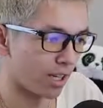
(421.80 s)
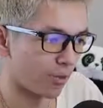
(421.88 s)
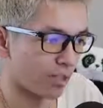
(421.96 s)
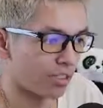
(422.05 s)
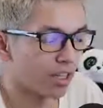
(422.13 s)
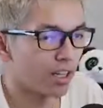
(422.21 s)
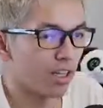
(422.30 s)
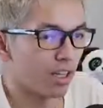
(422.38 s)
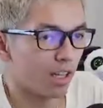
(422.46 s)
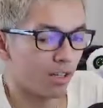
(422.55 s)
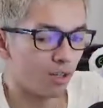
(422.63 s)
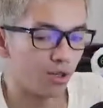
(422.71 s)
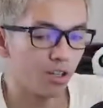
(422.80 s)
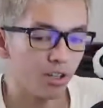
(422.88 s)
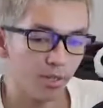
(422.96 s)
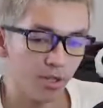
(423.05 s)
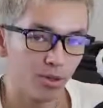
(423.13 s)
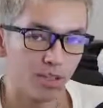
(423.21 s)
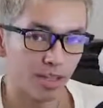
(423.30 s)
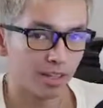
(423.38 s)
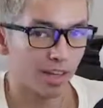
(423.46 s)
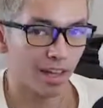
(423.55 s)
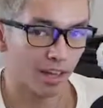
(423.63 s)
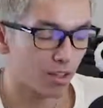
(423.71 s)
day, which you could be doing like
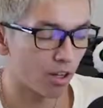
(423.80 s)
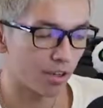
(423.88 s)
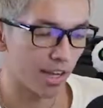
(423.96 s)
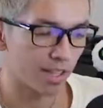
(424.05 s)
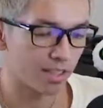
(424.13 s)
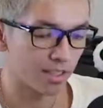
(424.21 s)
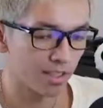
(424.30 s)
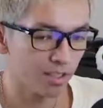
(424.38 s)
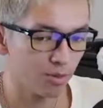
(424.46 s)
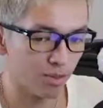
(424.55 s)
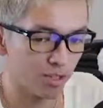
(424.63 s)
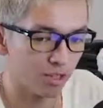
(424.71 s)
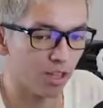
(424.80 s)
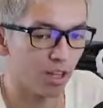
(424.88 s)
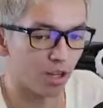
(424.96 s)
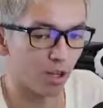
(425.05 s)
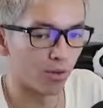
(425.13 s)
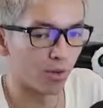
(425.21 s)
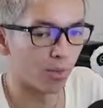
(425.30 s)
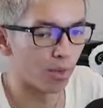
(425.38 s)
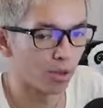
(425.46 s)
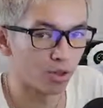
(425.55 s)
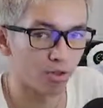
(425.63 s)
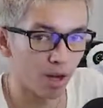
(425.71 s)
$10 ad sets, which, for
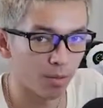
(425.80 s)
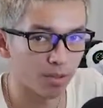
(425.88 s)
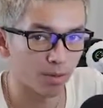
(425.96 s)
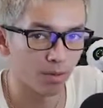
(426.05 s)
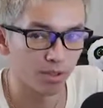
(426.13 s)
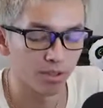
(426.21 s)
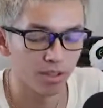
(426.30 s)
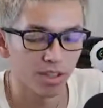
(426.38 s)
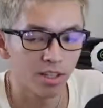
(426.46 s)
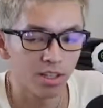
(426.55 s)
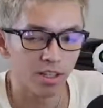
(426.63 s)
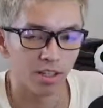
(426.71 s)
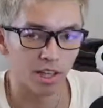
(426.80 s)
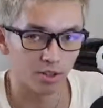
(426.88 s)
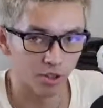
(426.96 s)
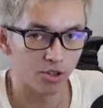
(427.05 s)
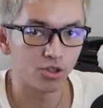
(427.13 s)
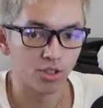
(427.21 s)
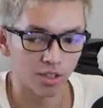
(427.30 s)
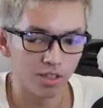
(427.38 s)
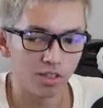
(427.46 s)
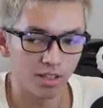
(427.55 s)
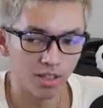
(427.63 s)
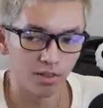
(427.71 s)
most drop shippers, that
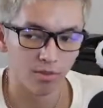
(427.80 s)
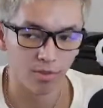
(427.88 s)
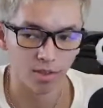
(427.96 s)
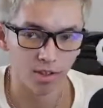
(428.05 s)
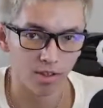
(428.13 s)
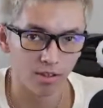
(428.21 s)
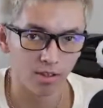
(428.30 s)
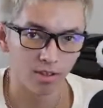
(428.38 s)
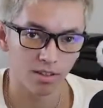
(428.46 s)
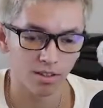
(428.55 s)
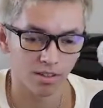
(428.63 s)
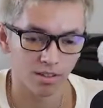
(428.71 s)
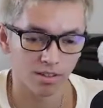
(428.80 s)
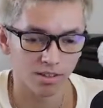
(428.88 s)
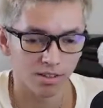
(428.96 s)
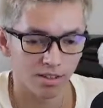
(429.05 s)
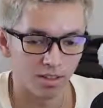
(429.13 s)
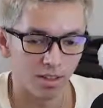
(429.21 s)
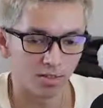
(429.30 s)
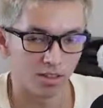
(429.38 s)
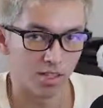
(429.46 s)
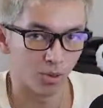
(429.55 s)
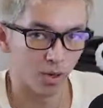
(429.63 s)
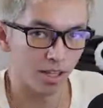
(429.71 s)
should give plenty of
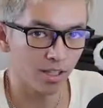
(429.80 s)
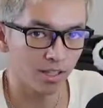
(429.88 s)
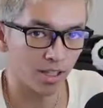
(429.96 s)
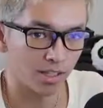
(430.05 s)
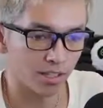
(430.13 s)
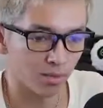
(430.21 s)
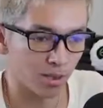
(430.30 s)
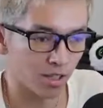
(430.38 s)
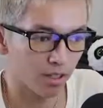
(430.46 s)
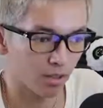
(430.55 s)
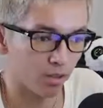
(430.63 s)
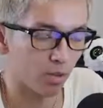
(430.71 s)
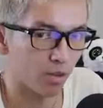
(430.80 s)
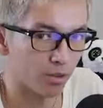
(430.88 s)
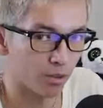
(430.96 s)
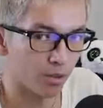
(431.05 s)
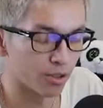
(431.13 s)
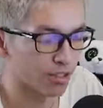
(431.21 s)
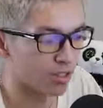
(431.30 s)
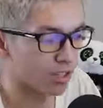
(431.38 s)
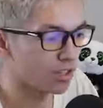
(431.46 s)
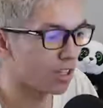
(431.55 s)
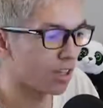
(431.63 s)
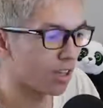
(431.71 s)
leeway to at least make, 1 or 2
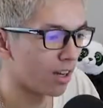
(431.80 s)
purchases,